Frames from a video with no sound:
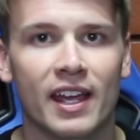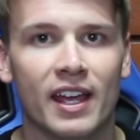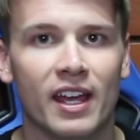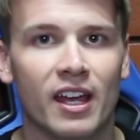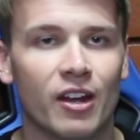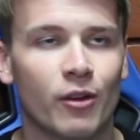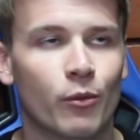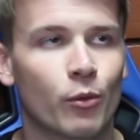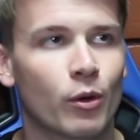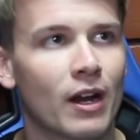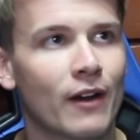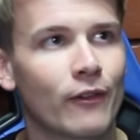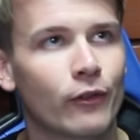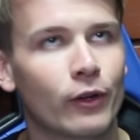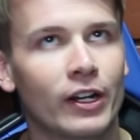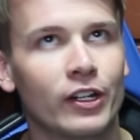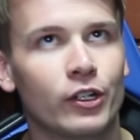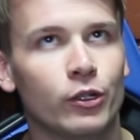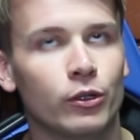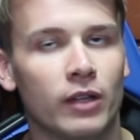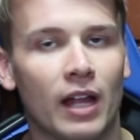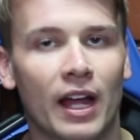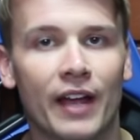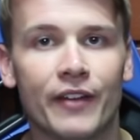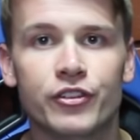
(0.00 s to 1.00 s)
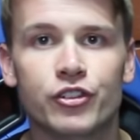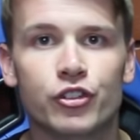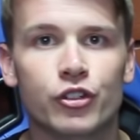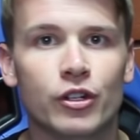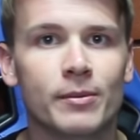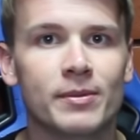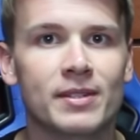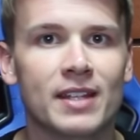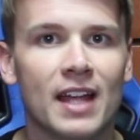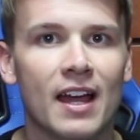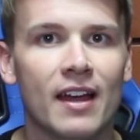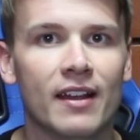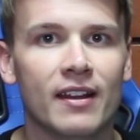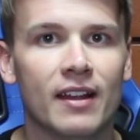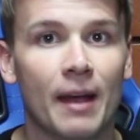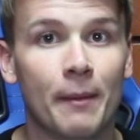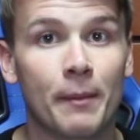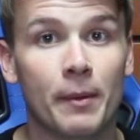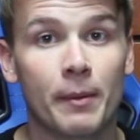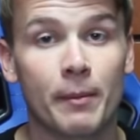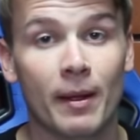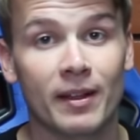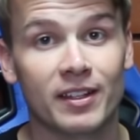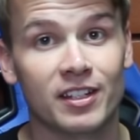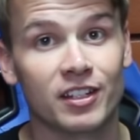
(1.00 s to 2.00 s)
and wherever I do live streams at.
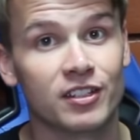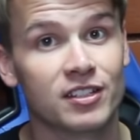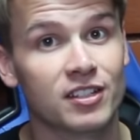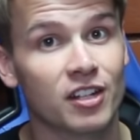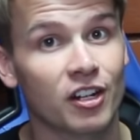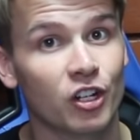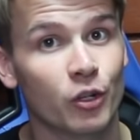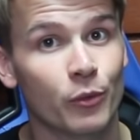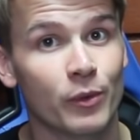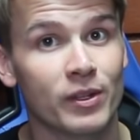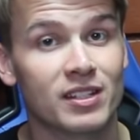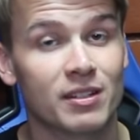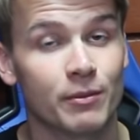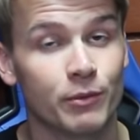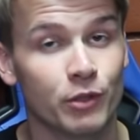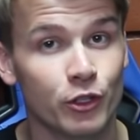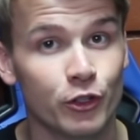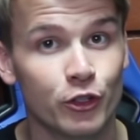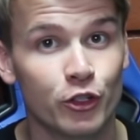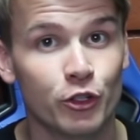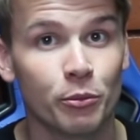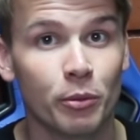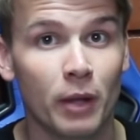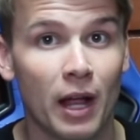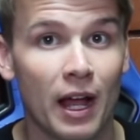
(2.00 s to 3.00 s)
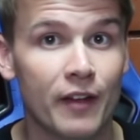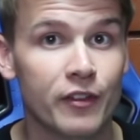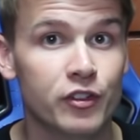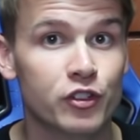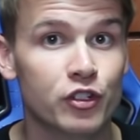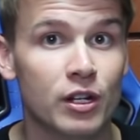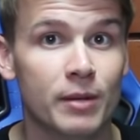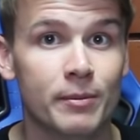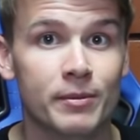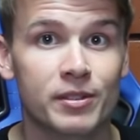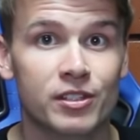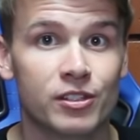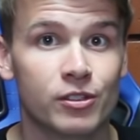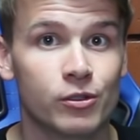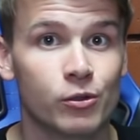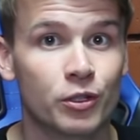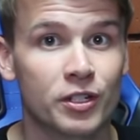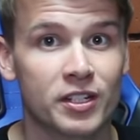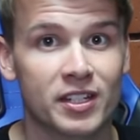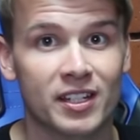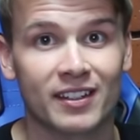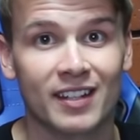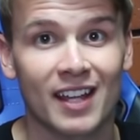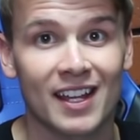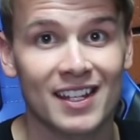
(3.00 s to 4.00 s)
I'm about to start doing some YouTube live streams too,
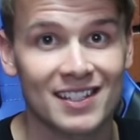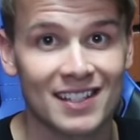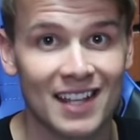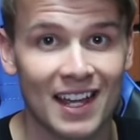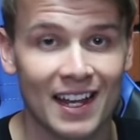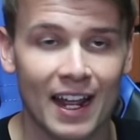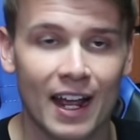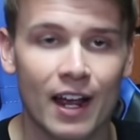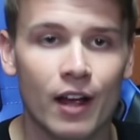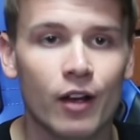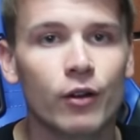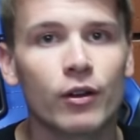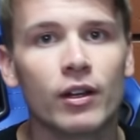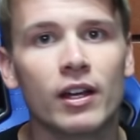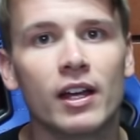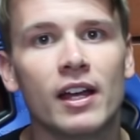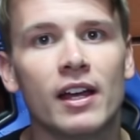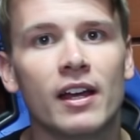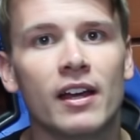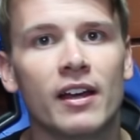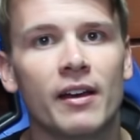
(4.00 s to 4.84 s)
just to test that out.